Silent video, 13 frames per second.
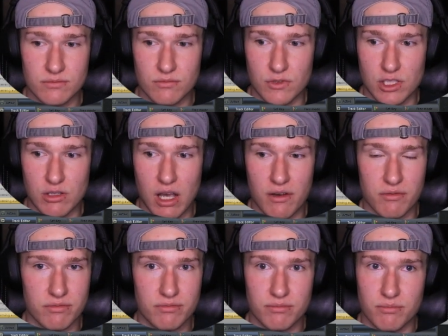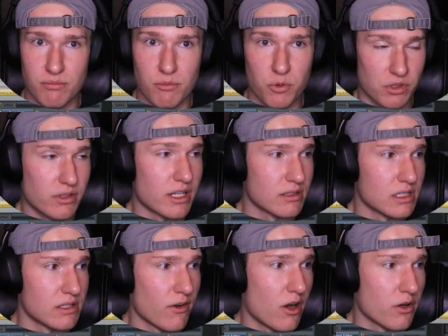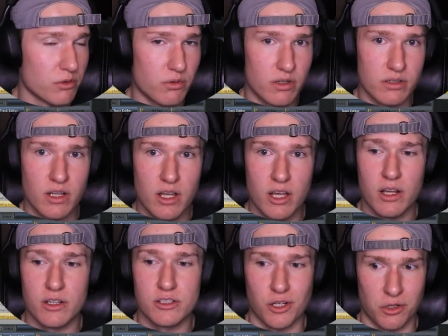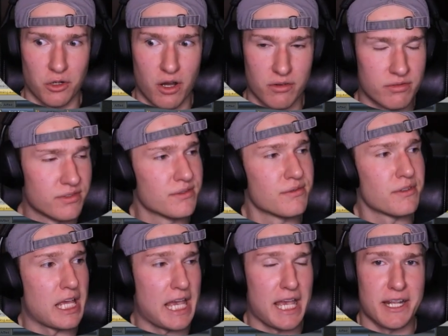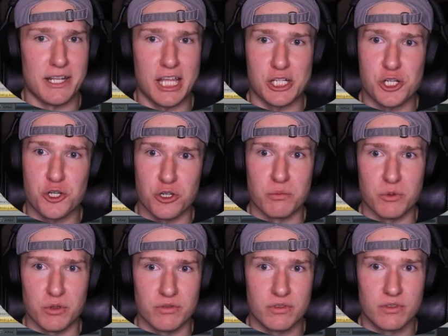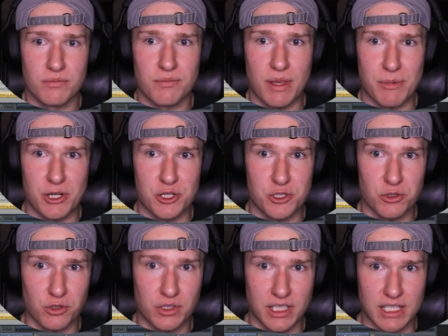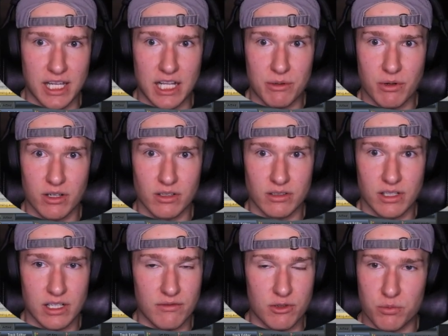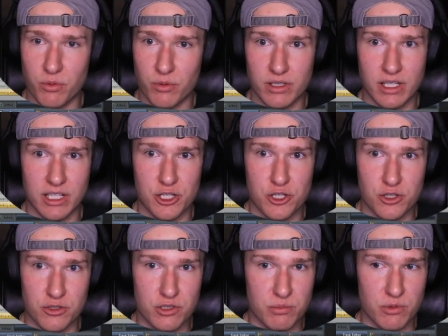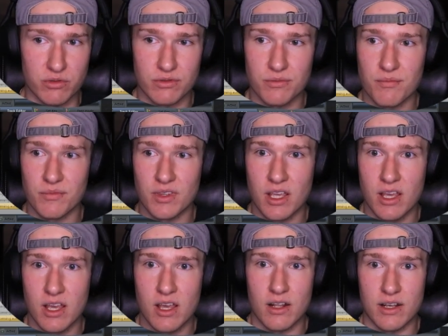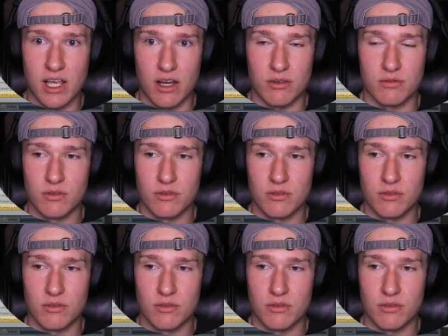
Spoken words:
You have, more than likely, you have auto on. Turn it off, and it should move. And make sure you're clicking anywhere in a viewpoint, and it should just move. Now,